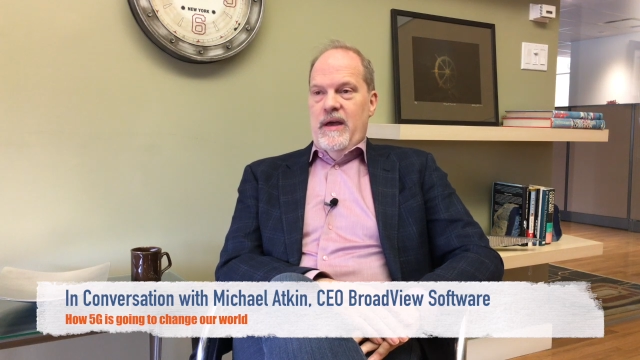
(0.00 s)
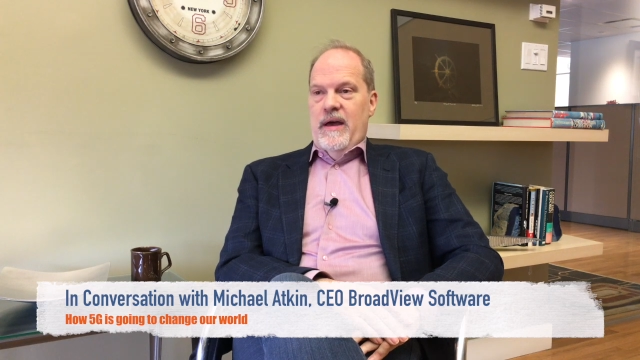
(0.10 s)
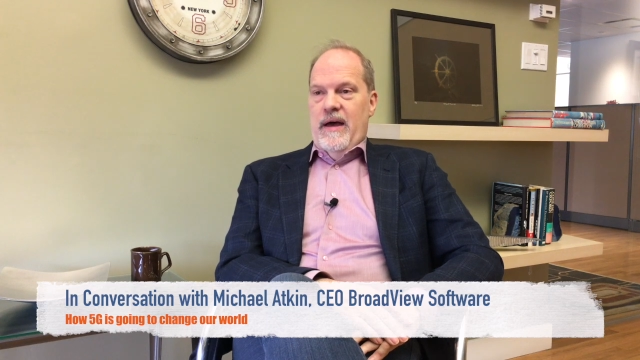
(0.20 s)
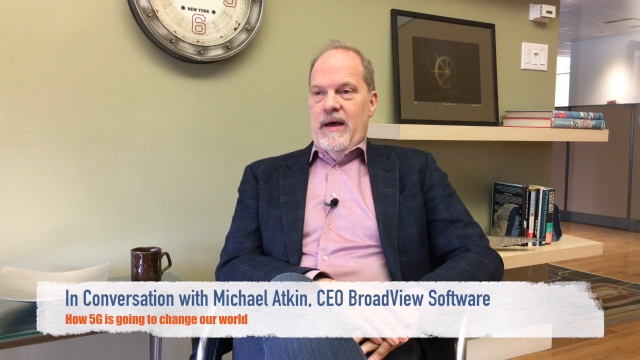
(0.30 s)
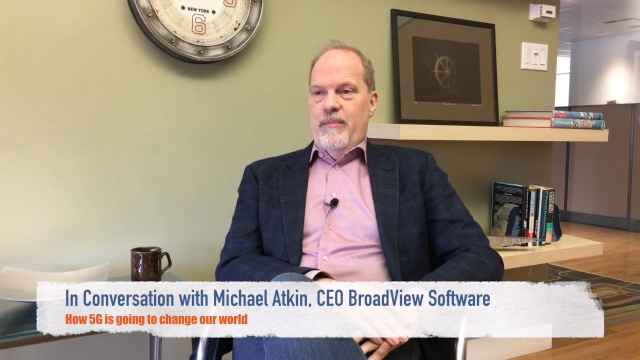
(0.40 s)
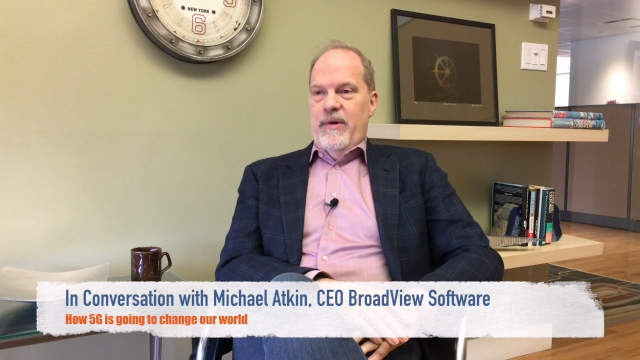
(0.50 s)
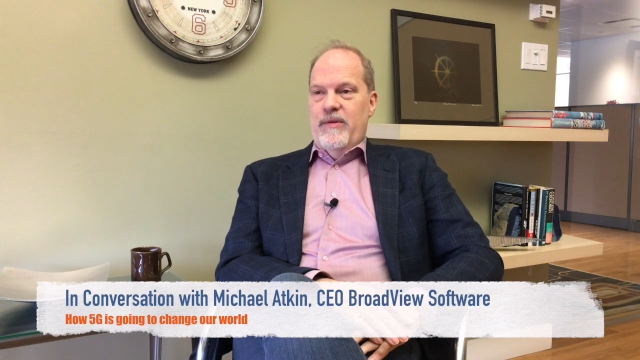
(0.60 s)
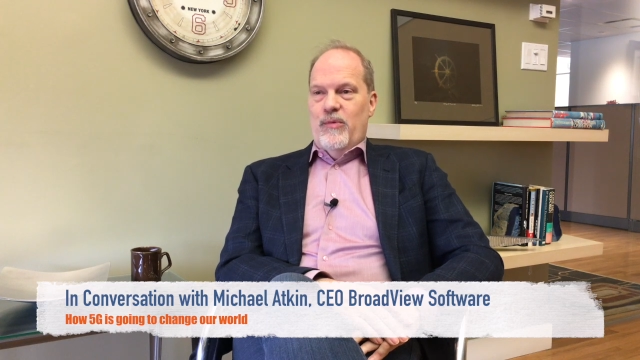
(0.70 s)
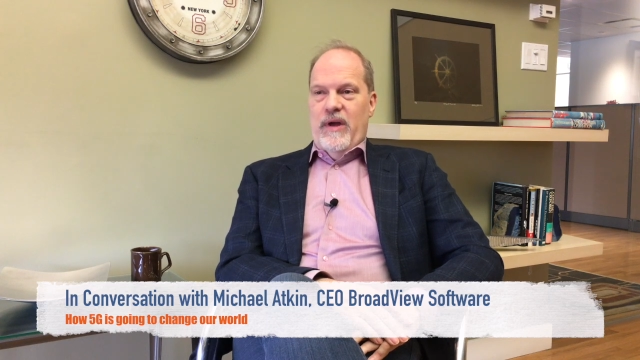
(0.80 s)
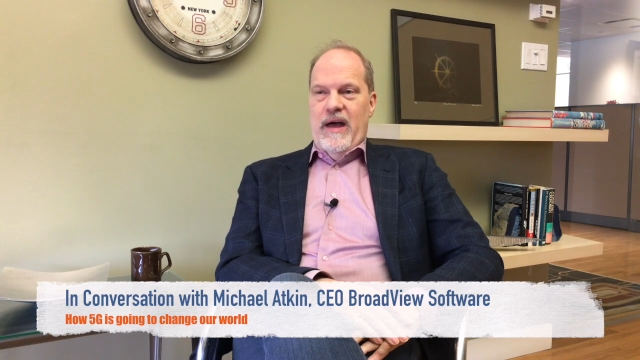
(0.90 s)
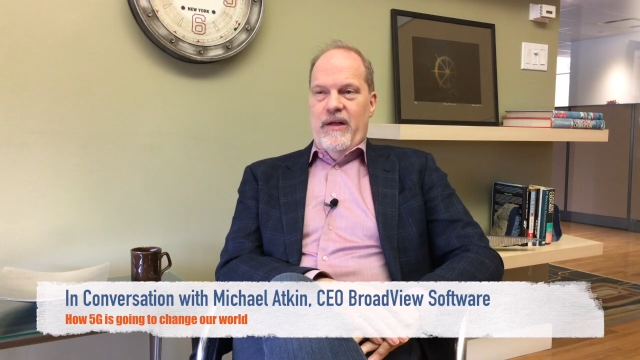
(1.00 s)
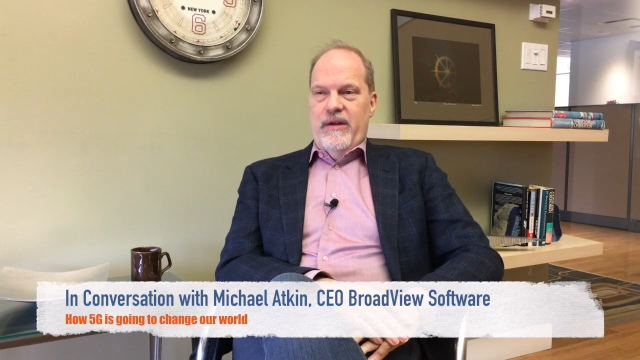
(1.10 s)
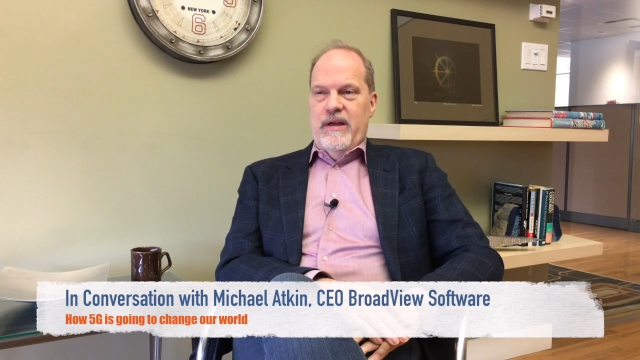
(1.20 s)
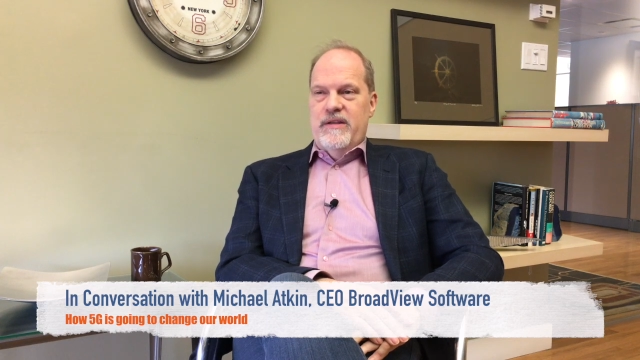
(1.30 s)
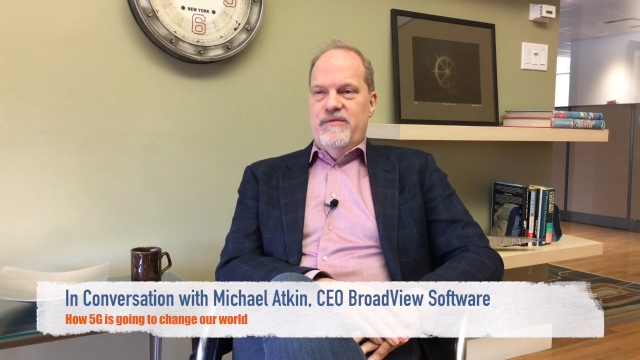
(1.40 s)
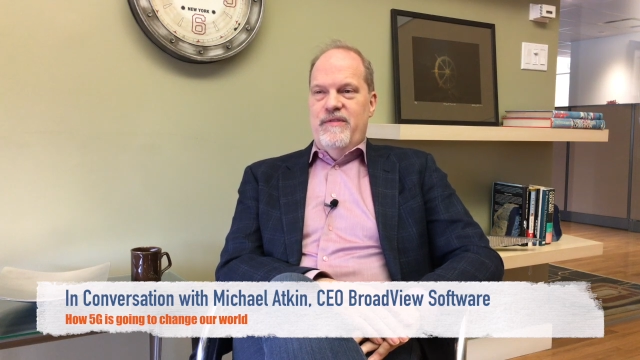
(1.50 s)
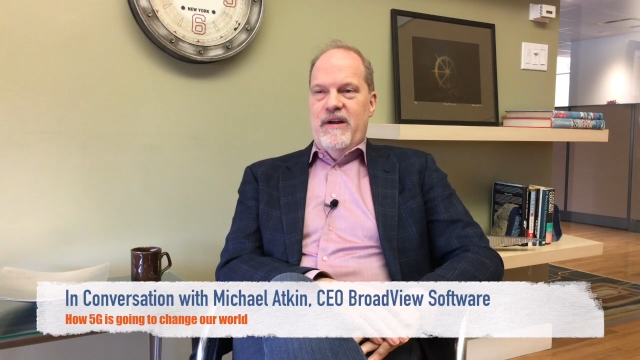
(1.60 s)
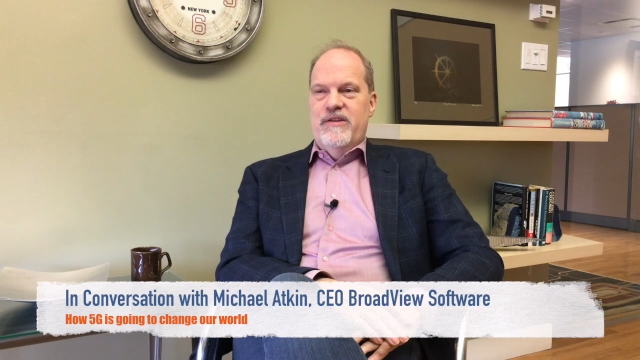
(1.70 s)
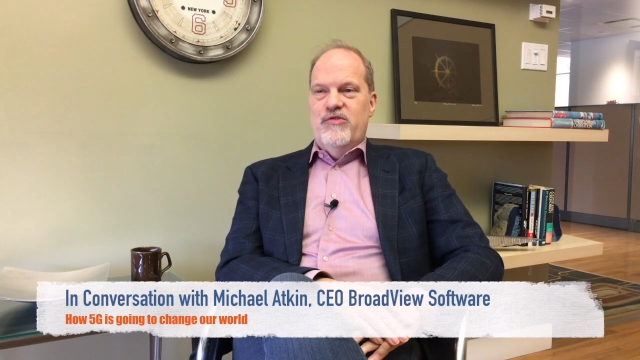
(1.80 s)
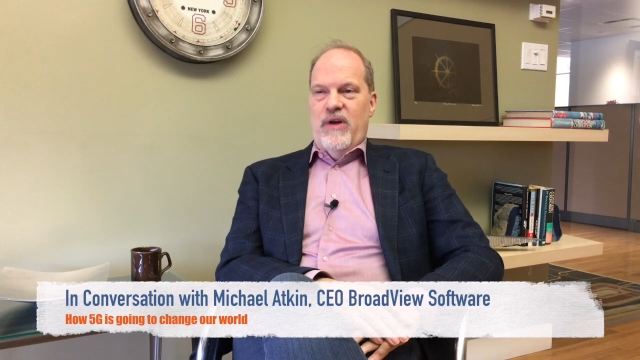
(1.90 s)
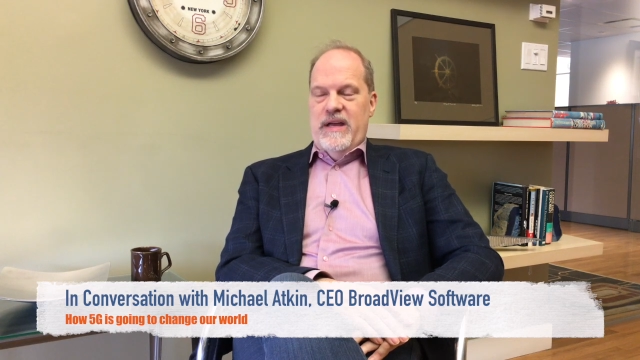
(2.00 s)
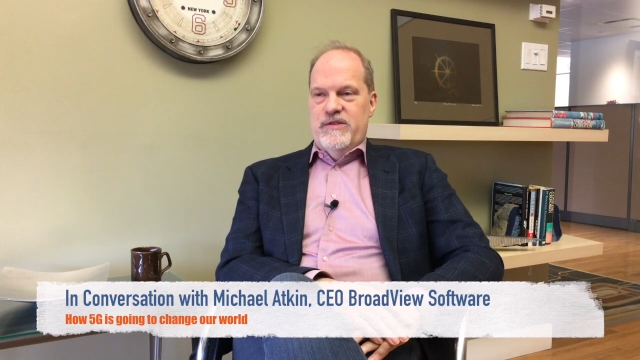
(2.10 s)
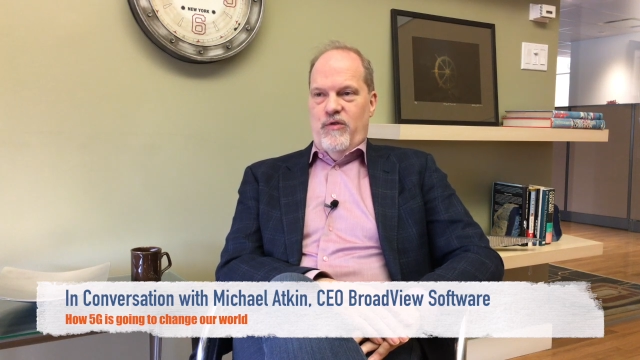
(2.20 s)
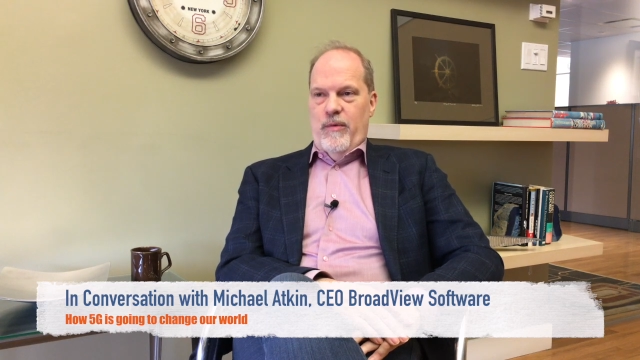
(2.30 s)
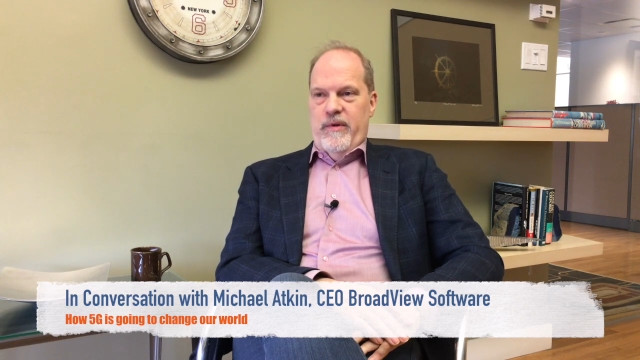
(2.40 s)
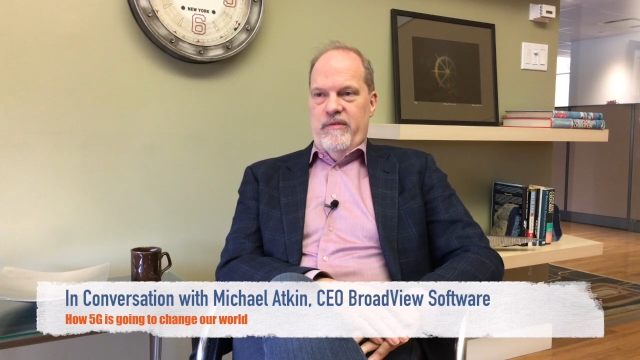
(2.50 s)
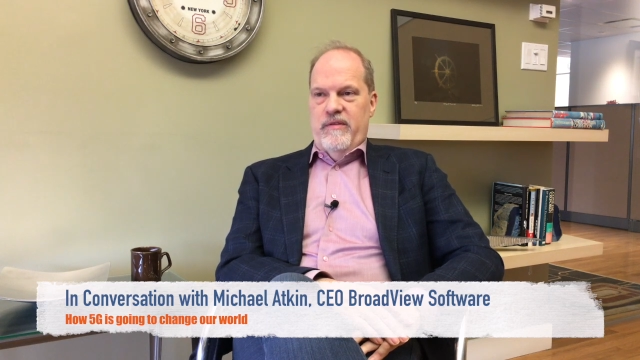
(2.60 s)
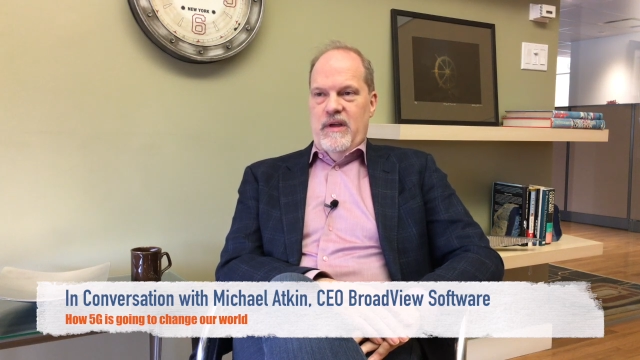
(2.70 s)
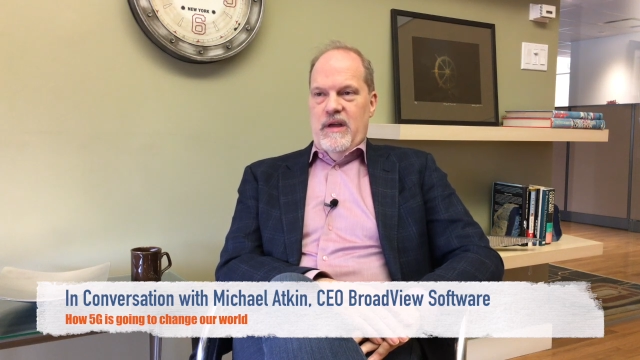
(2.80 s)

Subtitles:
but in reality, it's very transformative.